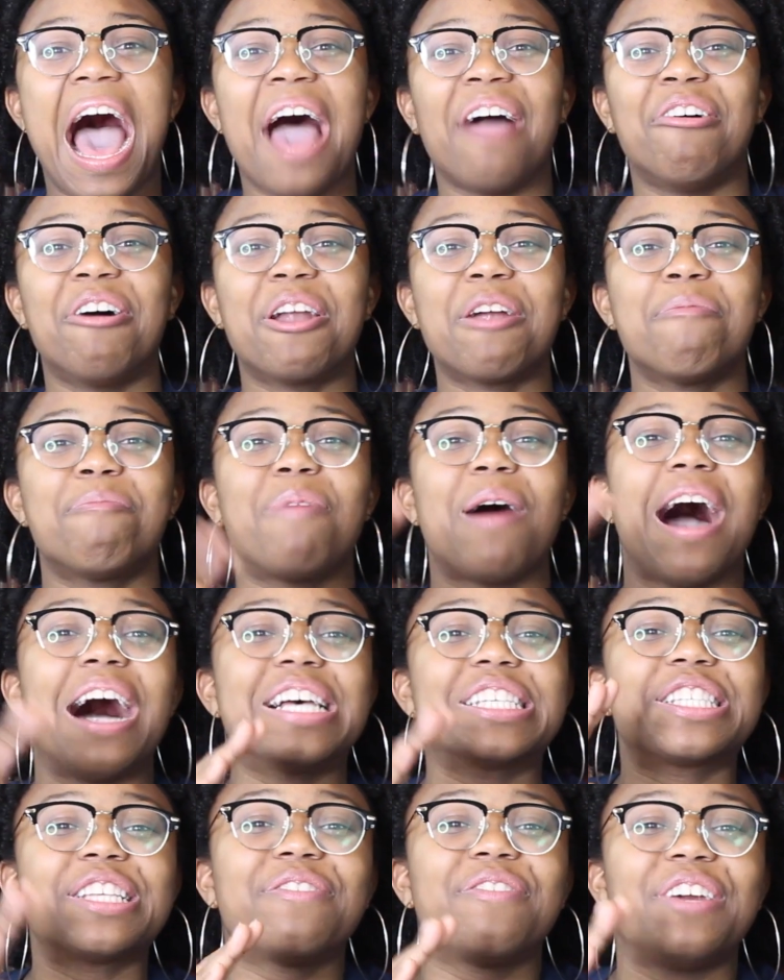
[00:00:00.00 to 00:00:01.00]
I want to
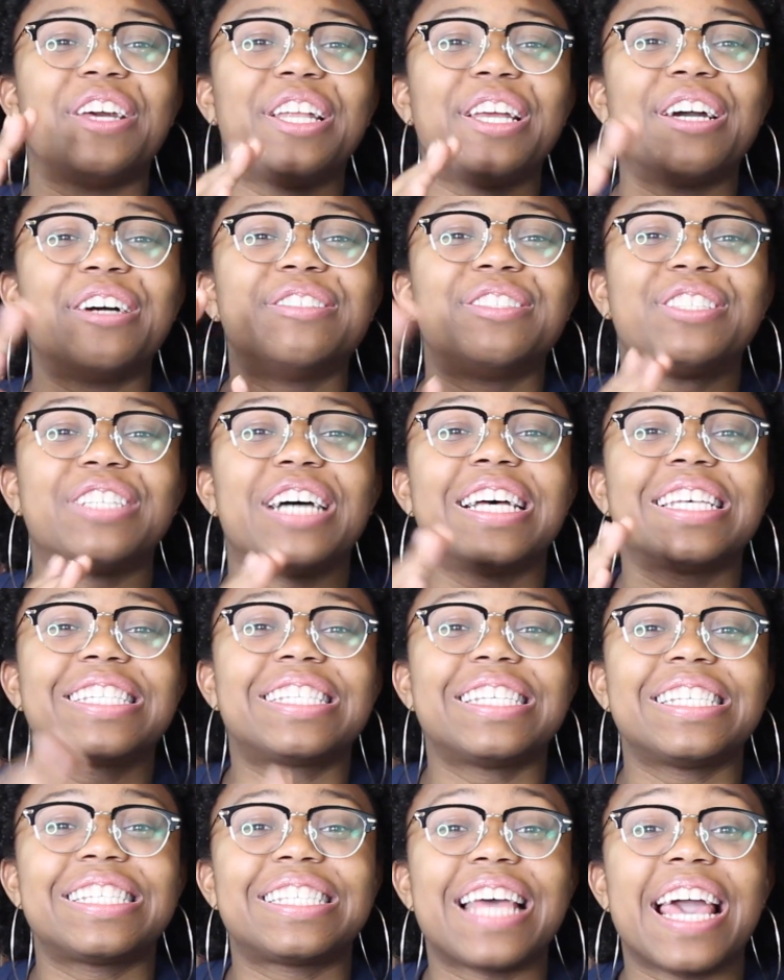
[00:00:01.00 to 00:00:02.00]
pause the video just
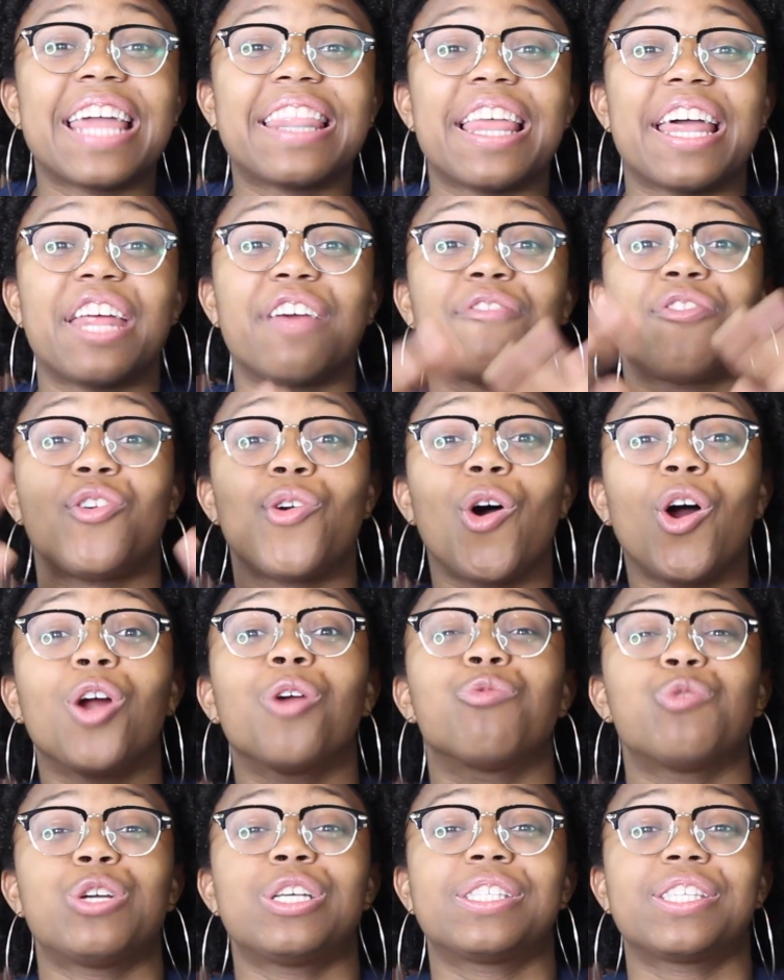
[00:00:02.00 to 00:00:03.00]
to say that if you're
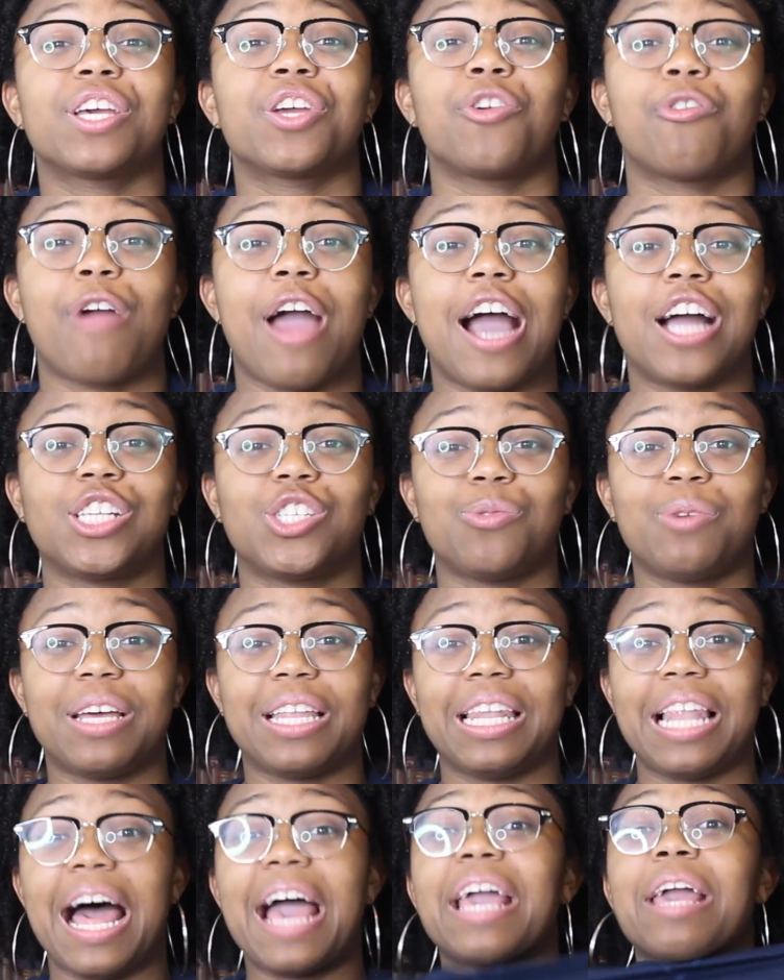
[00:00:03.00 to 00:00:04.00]
a recent graduate
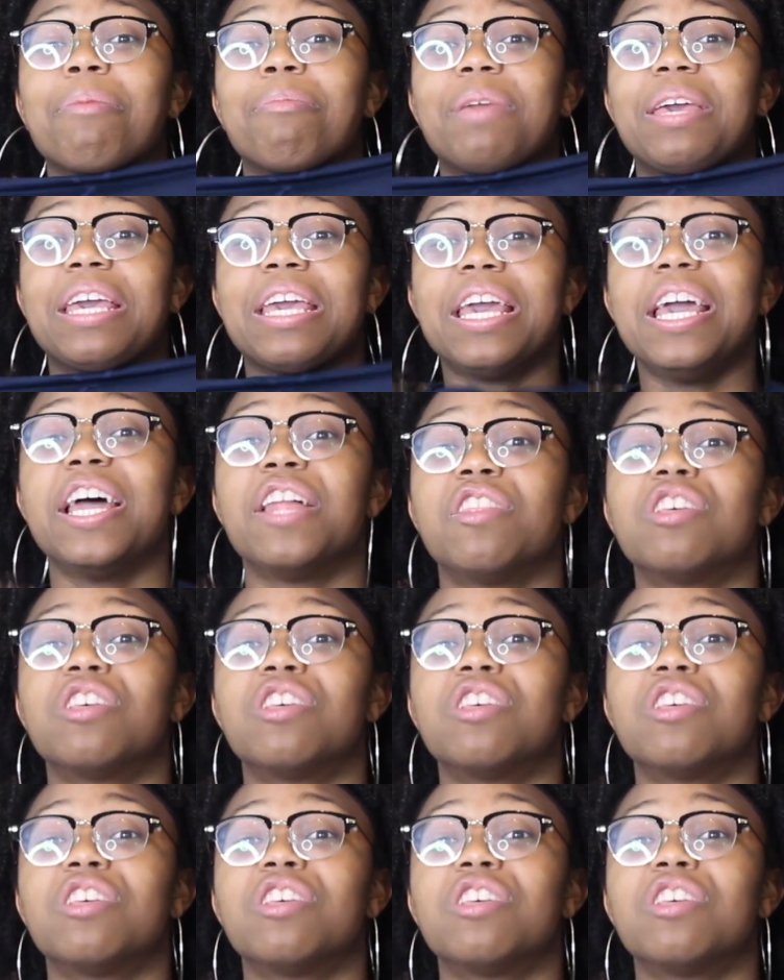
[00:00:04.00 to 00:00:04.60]
like me,